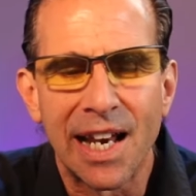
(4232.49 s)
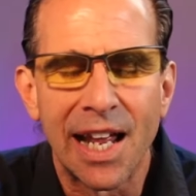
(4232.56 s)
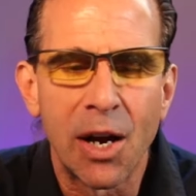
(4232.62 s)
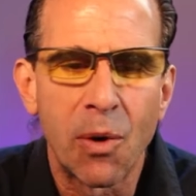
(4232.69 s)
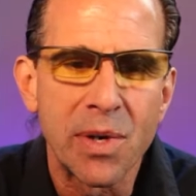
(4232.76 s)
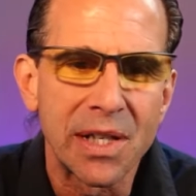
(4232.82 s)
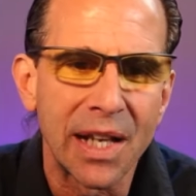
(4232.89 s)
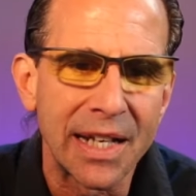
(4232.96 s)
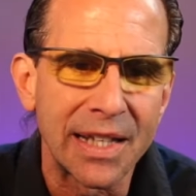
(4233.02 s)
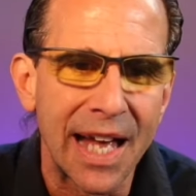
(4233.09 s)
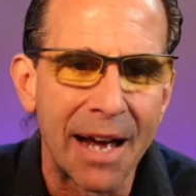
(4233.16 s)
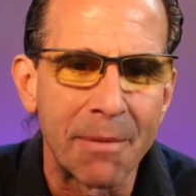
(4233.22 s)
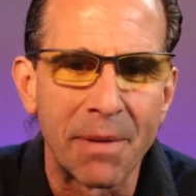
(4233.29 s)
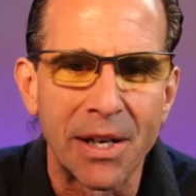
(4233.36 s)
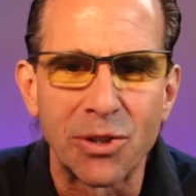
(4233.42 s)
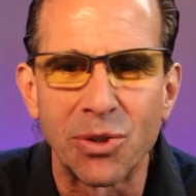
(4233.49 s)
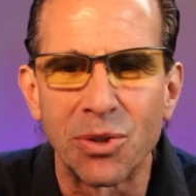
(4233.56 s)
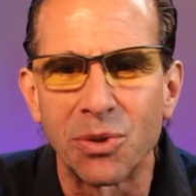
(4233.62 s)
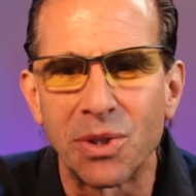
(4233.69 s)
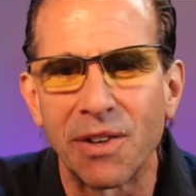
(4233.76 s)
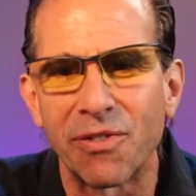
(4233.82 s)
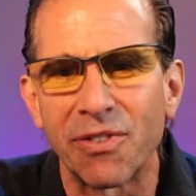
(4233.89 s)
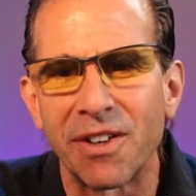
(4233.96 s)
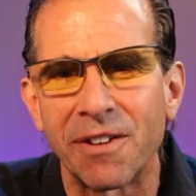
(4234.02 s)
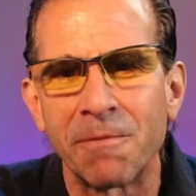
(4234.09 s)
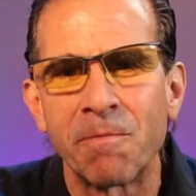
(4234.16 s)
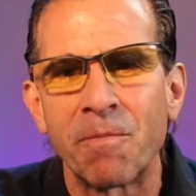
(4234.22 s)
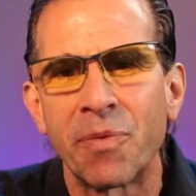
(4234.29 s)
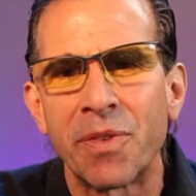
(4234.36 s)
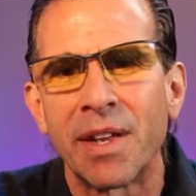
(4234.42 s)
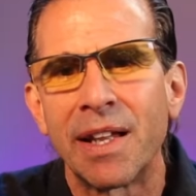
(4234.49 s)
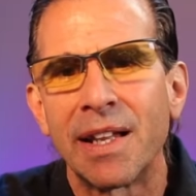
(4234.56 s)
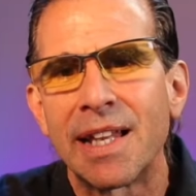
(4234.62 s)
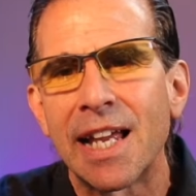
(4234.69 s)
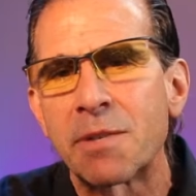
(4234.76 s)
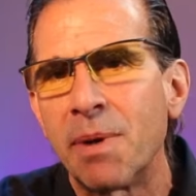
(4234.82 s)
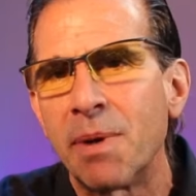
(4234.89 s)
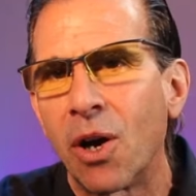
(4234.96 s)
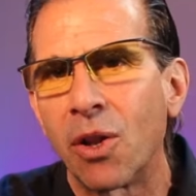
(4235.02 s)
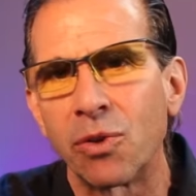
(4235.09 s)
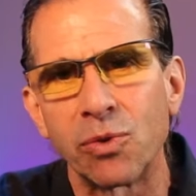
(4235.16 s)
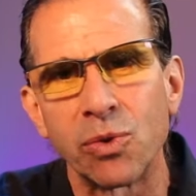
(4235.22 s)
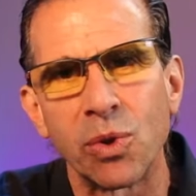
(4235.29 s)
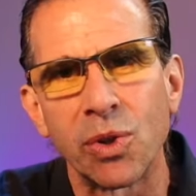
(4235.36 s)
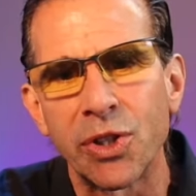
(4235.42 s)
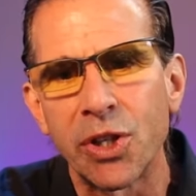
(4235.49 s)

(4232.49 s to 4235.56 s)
And I always like to have my 2 different, that's my other rule.